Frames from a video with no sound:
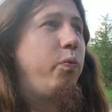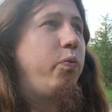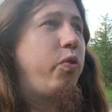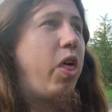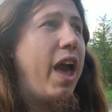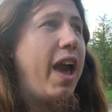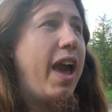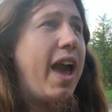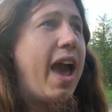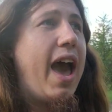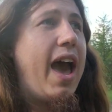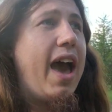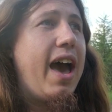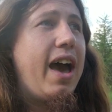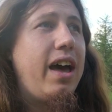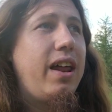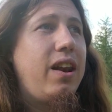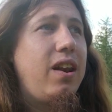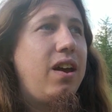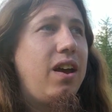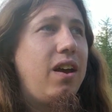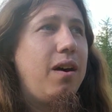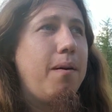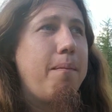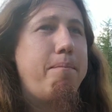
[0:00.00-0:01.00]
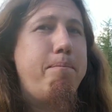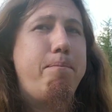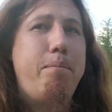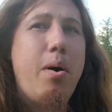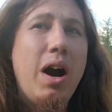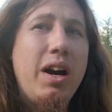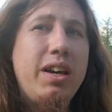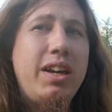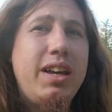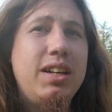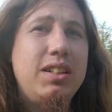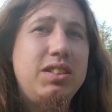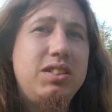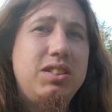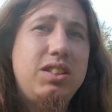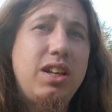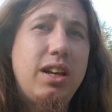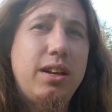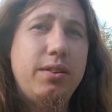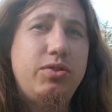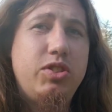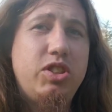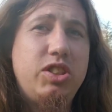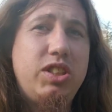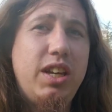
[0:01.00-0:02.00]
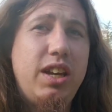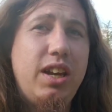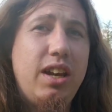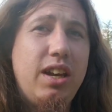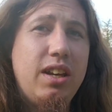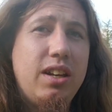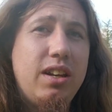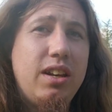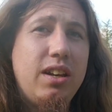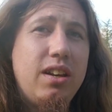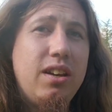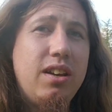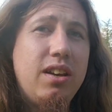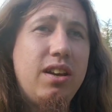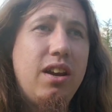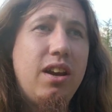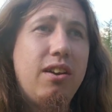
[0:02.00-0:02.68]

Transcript: they had buckets of seed